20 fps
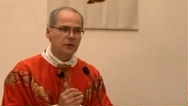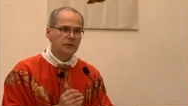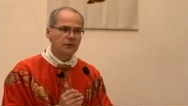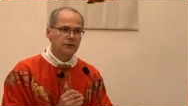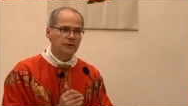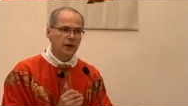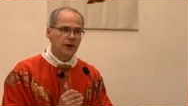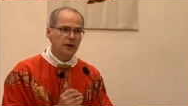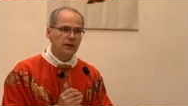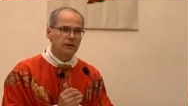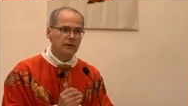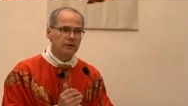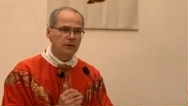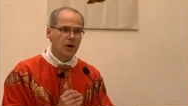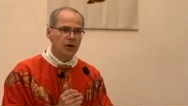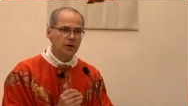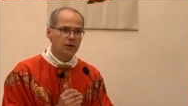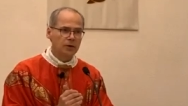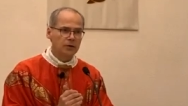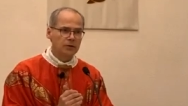our faith
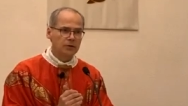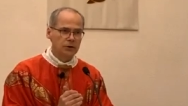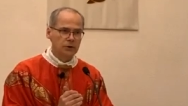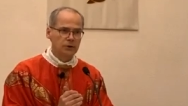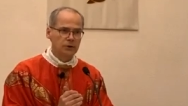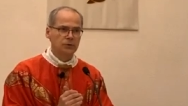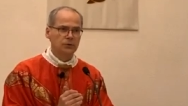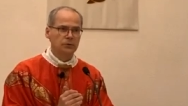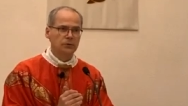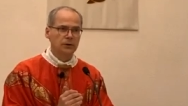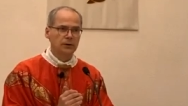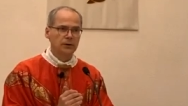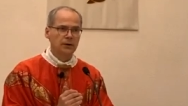on our own,